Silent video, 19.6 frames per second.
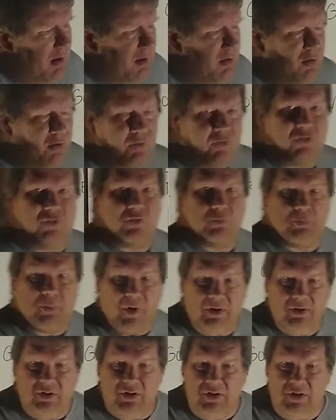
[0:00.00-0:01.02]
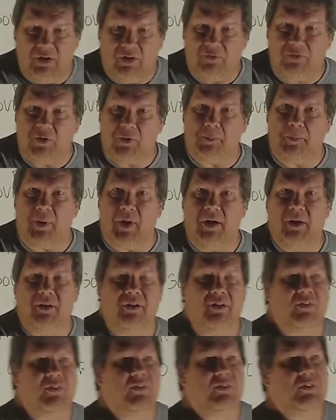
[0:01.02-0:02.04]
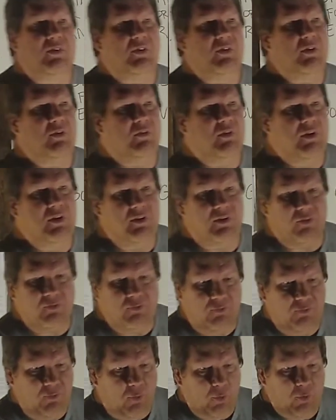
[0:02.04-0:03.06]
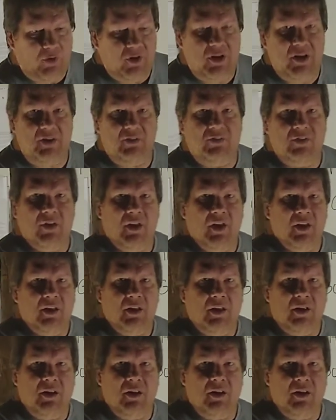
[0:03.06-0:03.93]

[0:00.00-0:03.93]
You're sponging off your parents until you're in your 40s.